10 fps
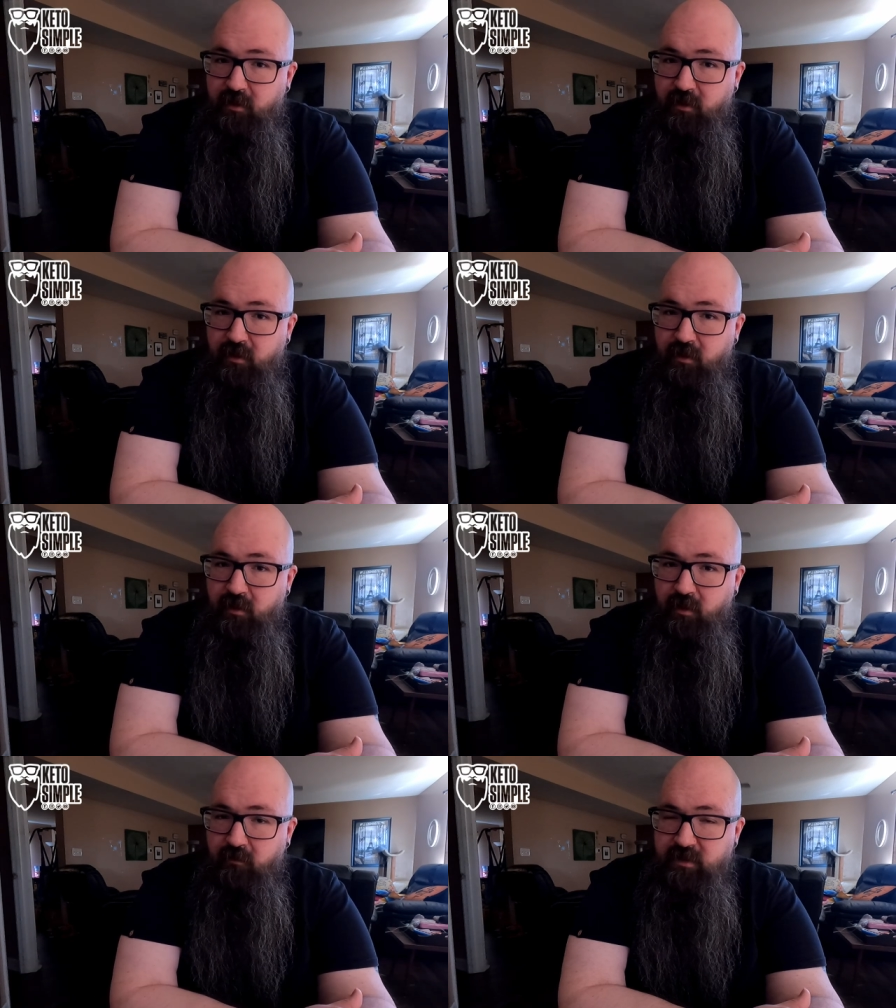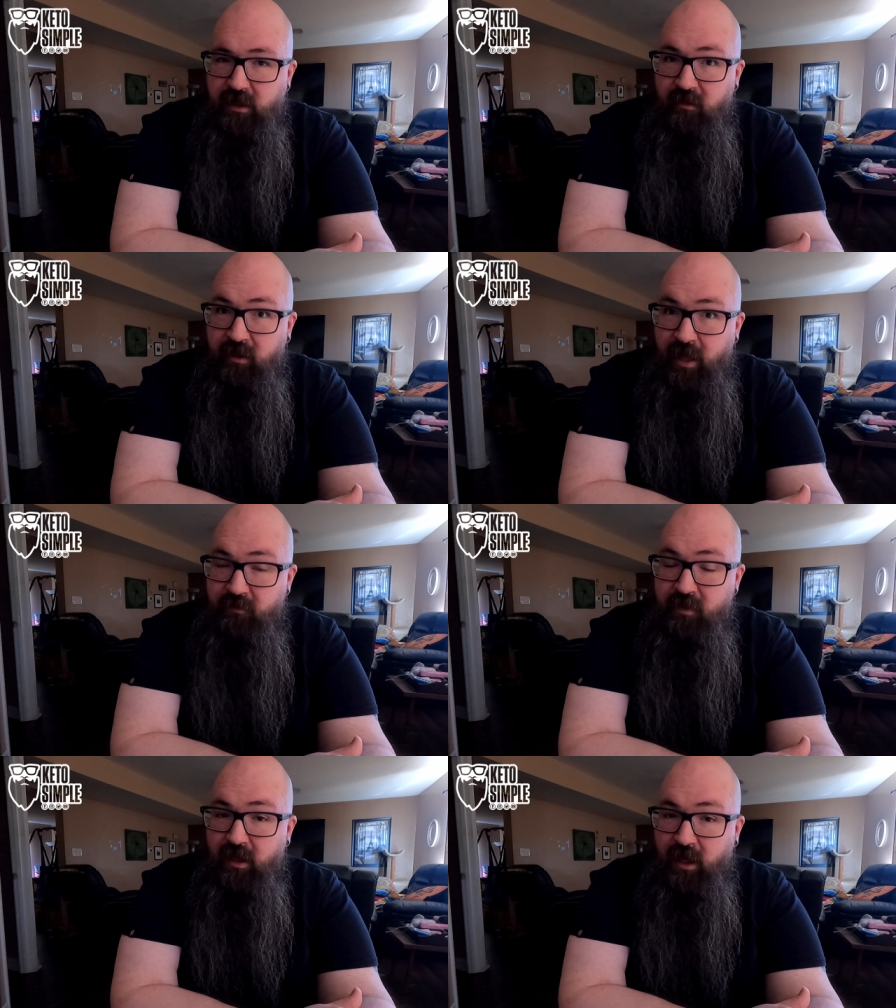Mm-hmm. It was like
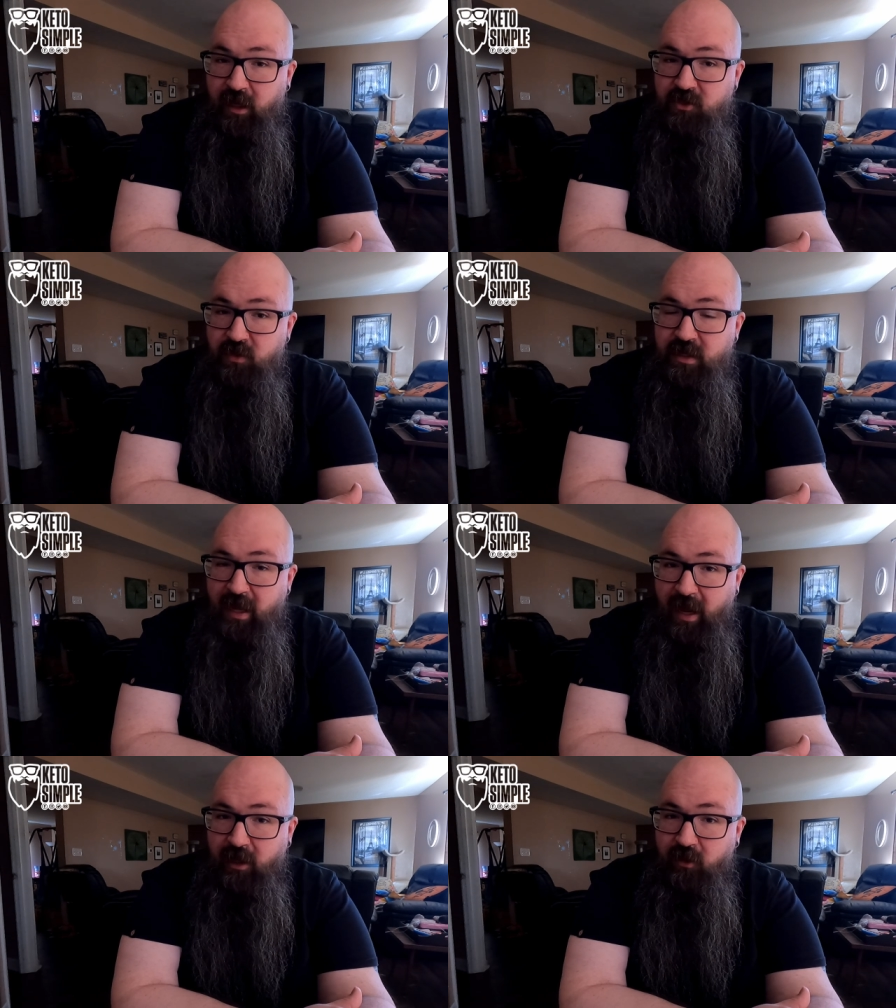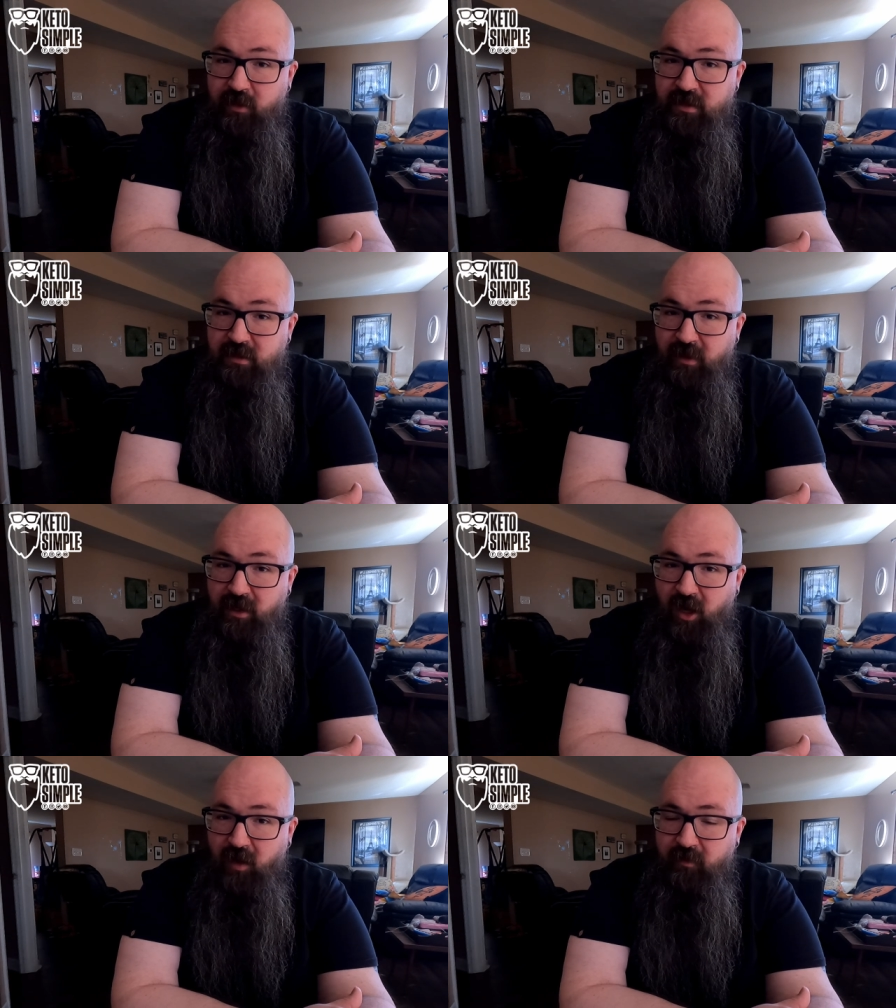1,100 calories in my
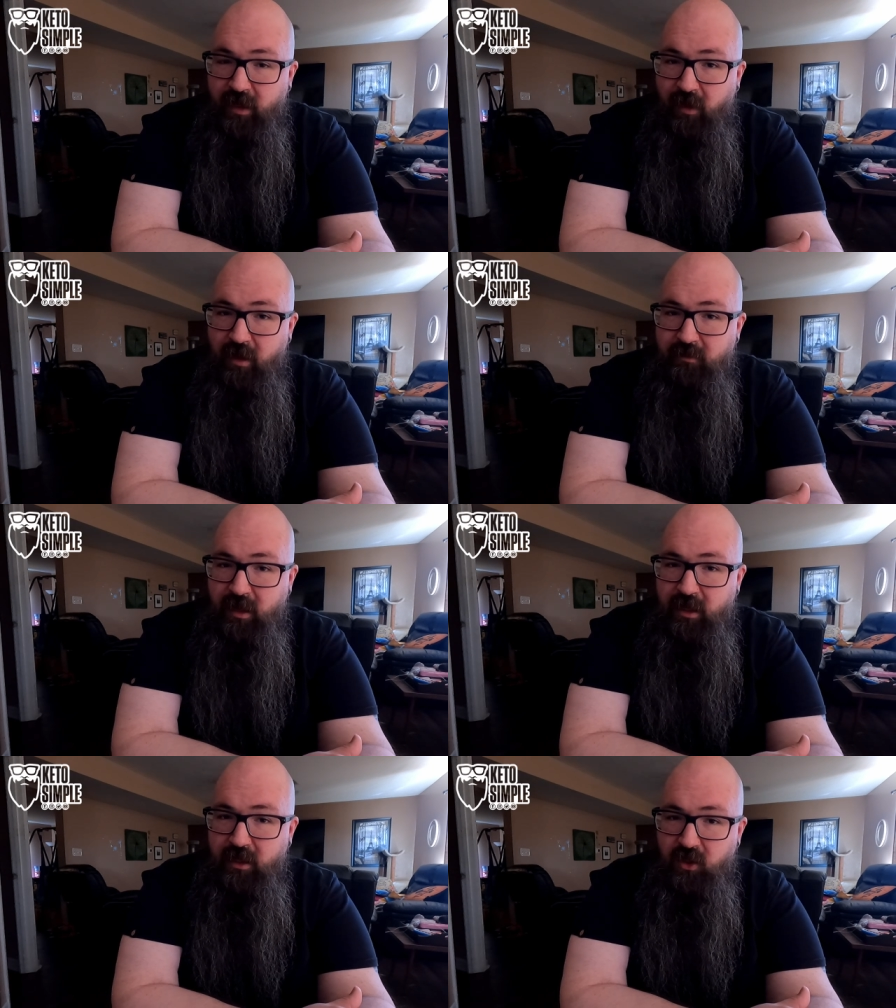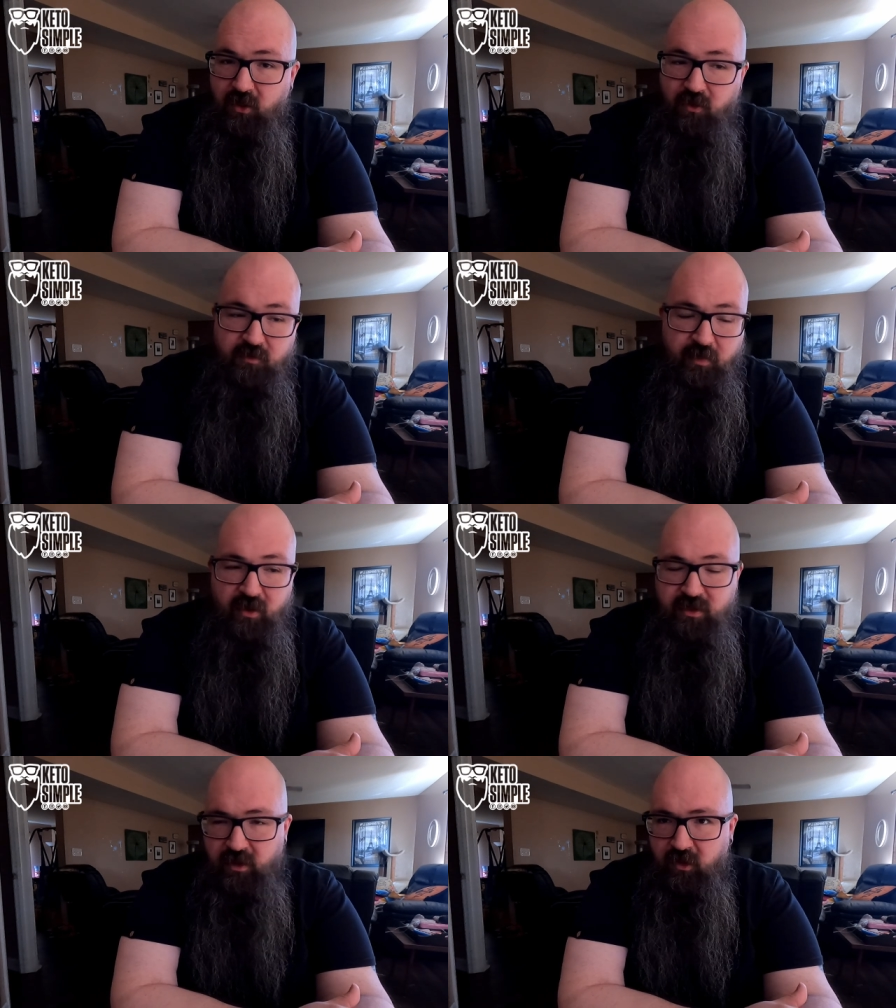coffee. Now, I'm not a huge
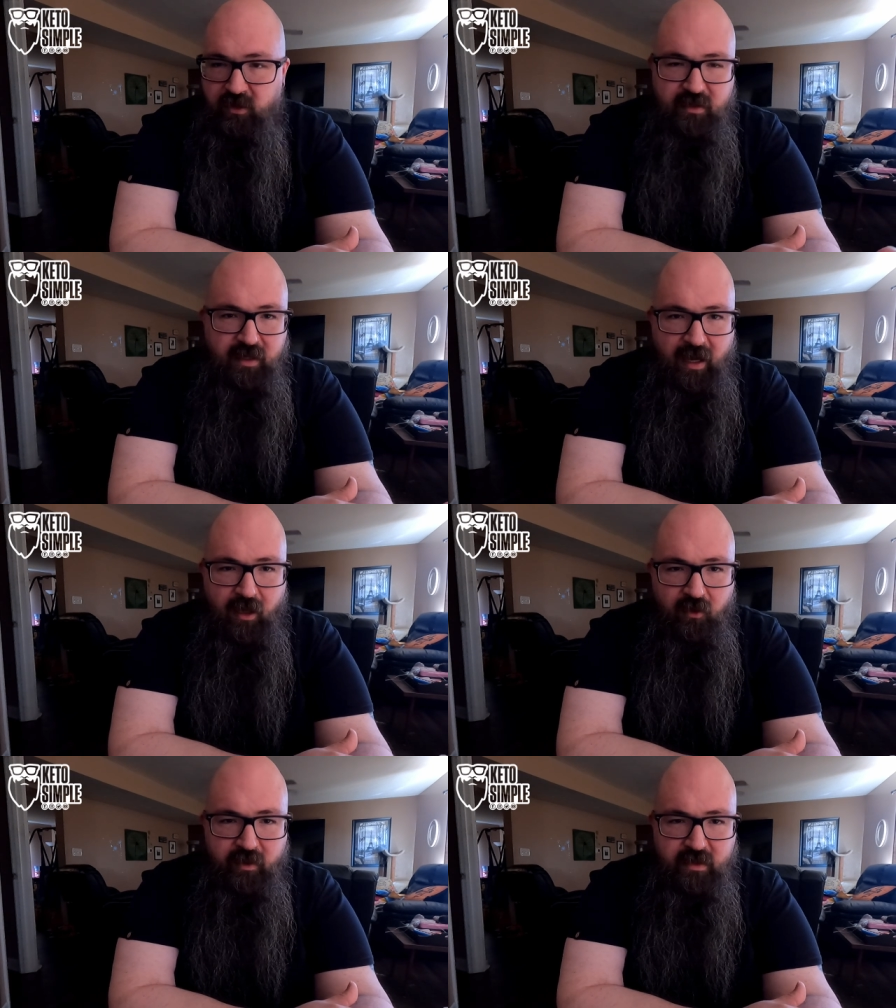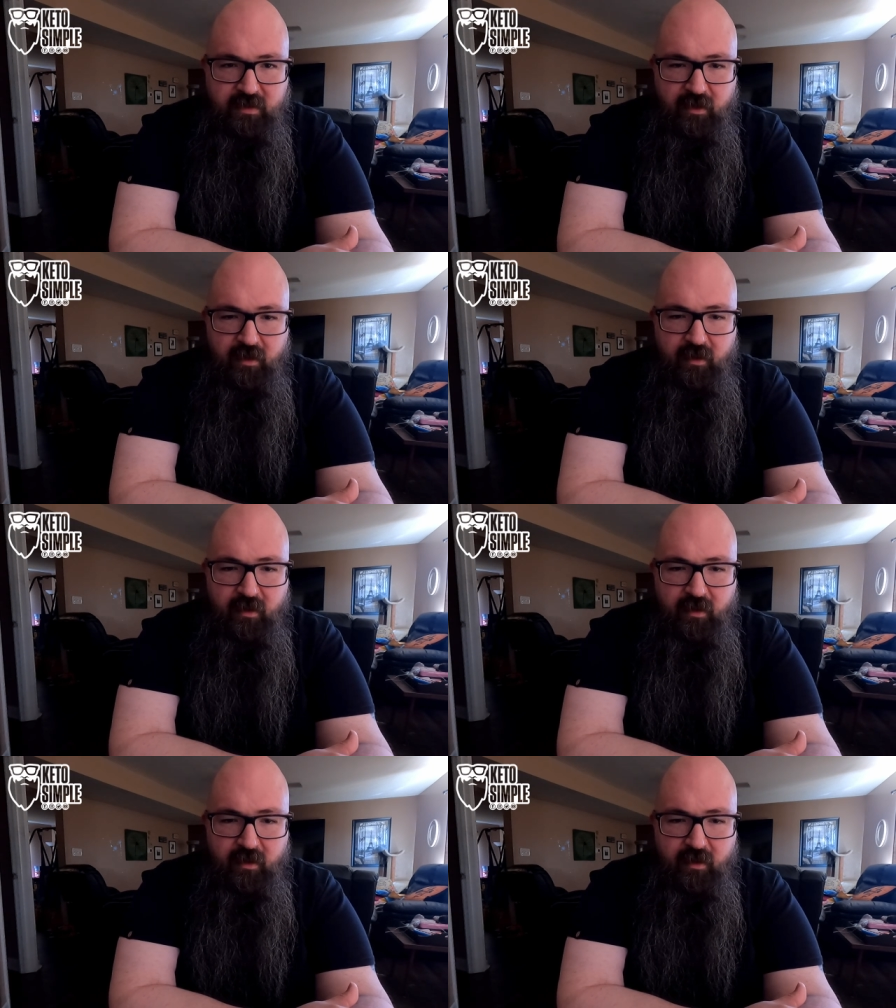person that looks at calories,